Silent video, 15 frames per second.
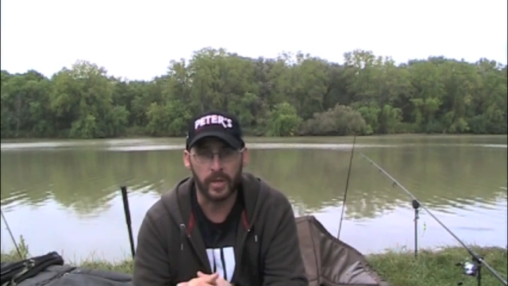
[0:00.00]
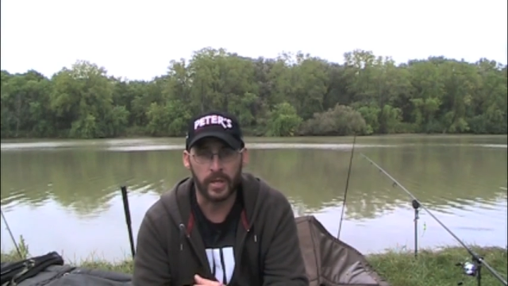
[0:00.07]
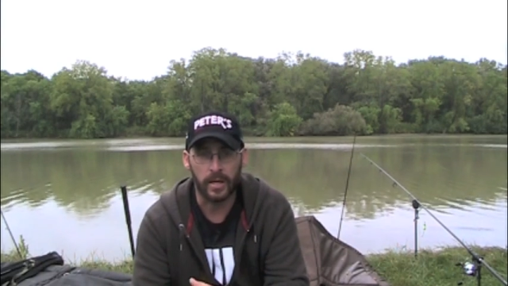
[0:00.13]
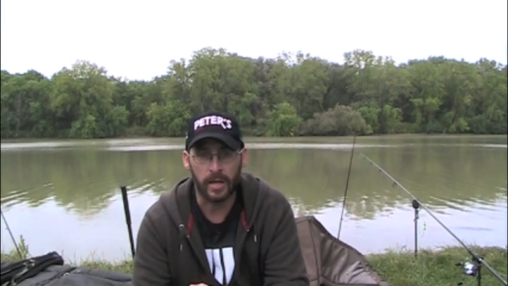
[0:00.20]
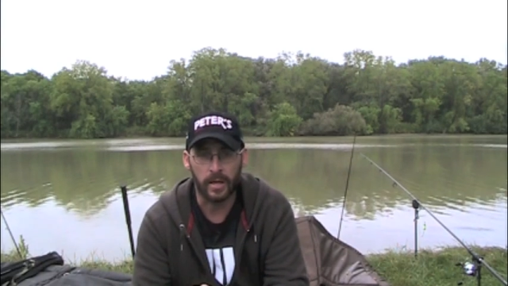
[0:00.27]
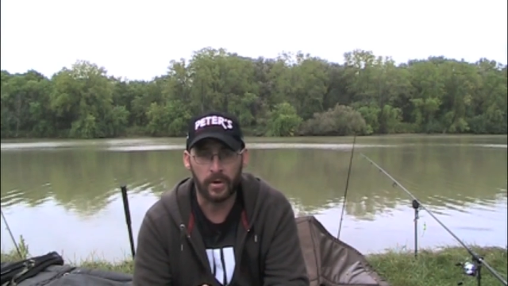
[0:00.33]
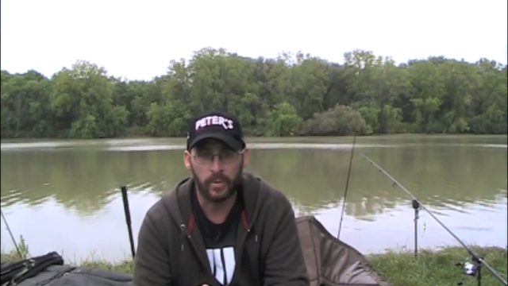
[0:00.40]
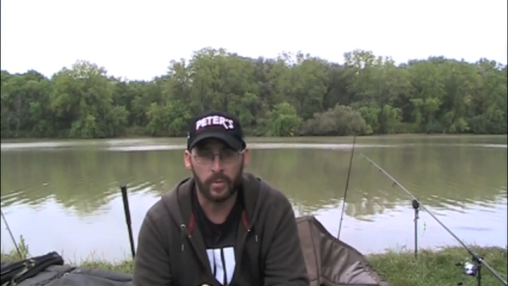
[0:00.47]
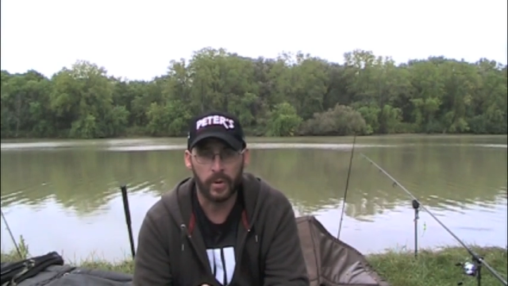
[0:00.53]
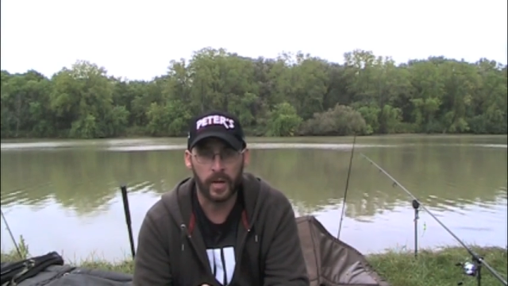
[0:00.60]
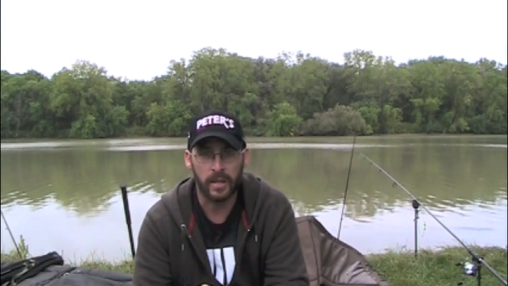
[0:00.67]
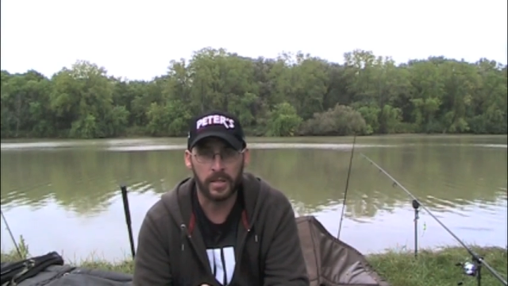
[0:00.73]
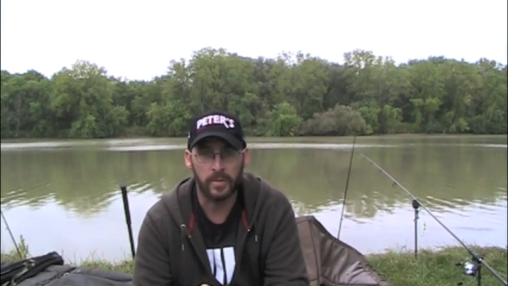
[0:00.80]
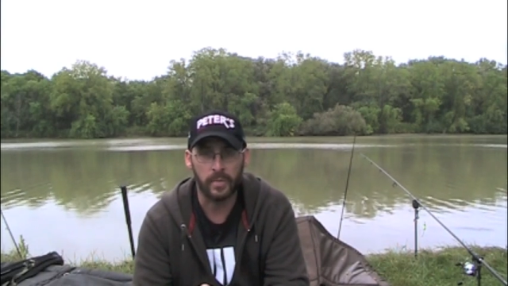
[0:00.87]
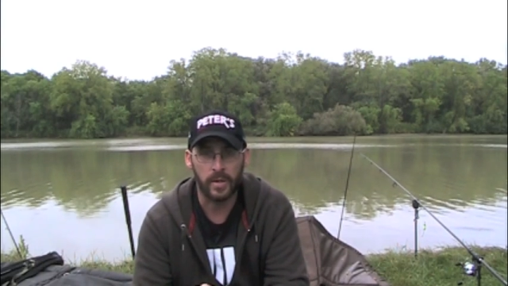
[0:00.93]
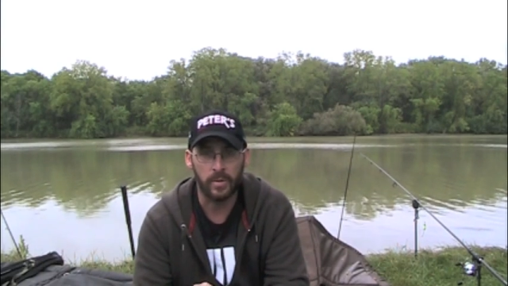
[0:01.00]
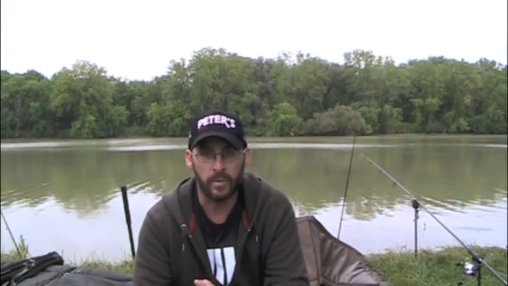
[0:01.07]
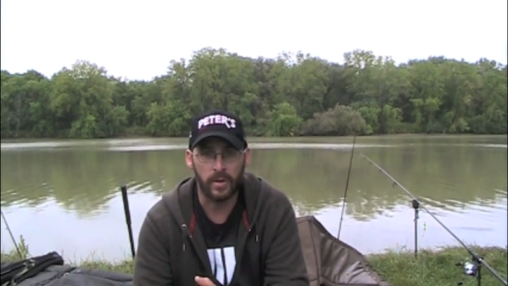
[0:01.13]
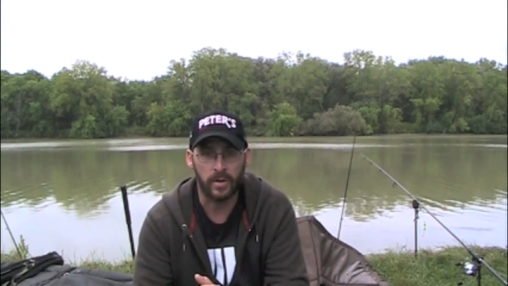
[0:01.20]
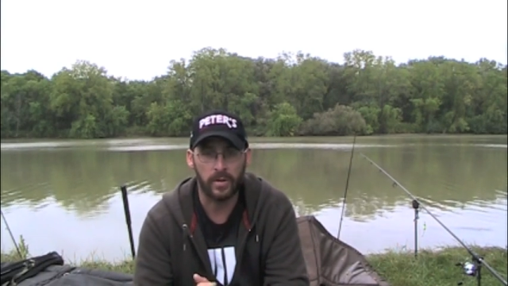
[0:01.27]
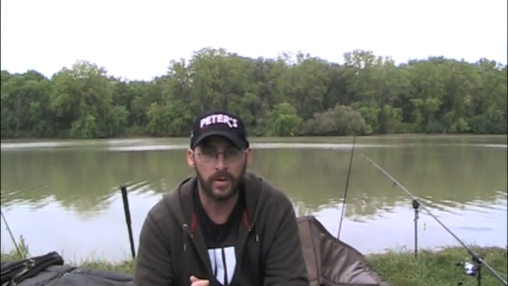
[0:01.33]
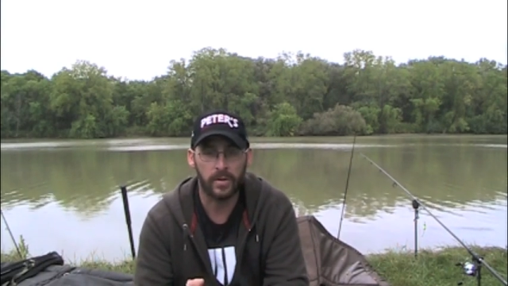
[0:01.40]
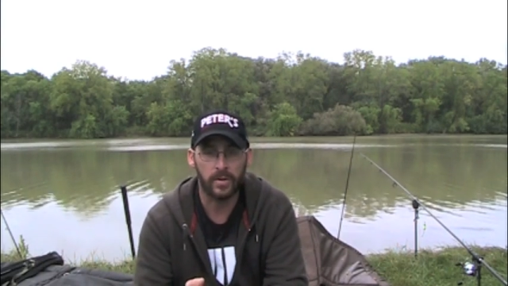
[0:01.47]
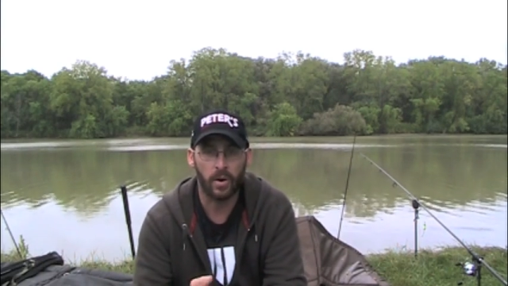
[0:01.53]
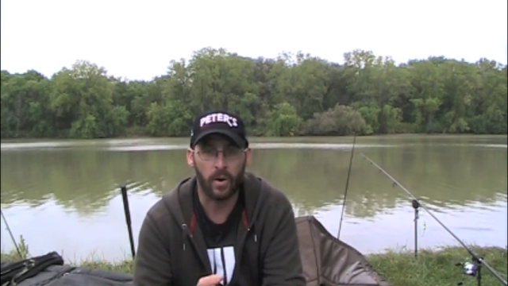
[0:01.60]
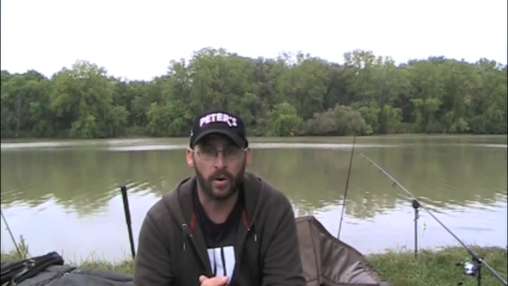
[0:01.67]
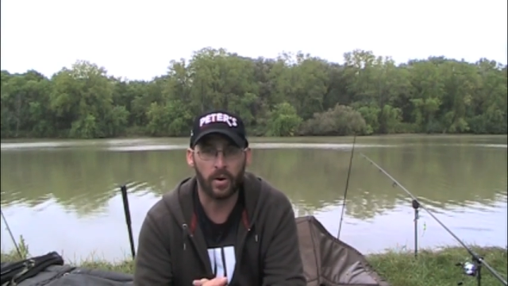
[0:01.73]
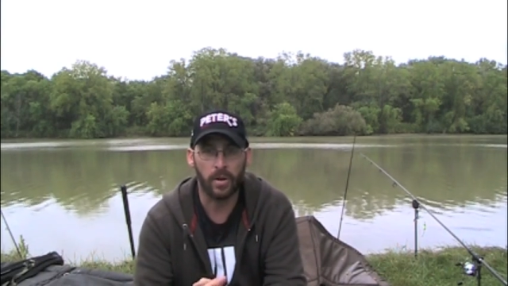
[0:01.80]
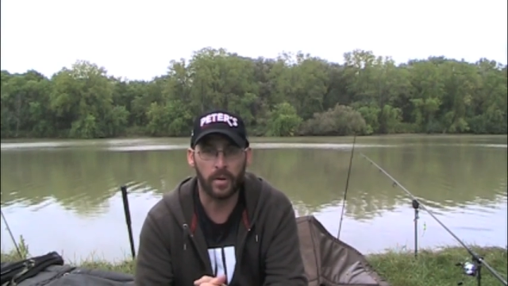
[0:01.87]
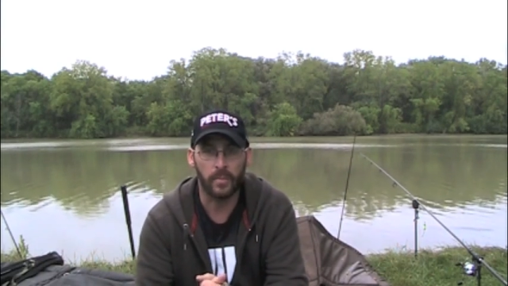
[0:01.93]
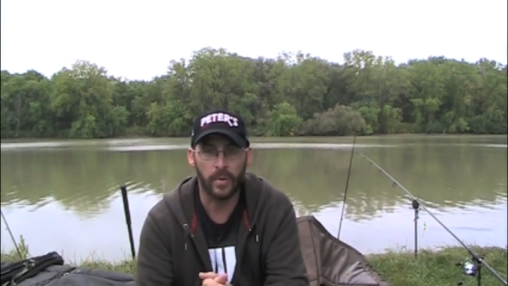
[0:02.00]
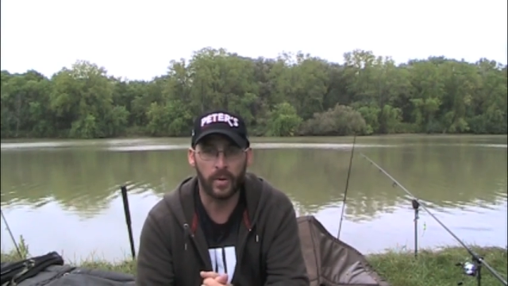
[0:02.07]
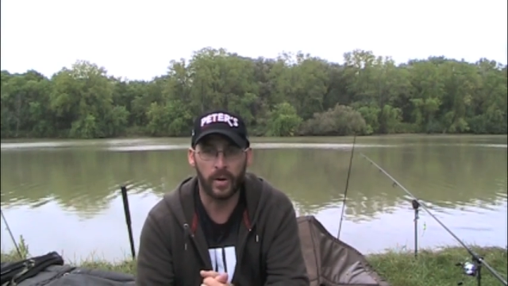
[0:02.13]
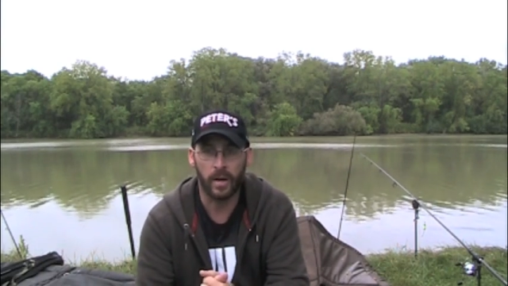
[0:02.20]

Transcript: we got to meet with Carl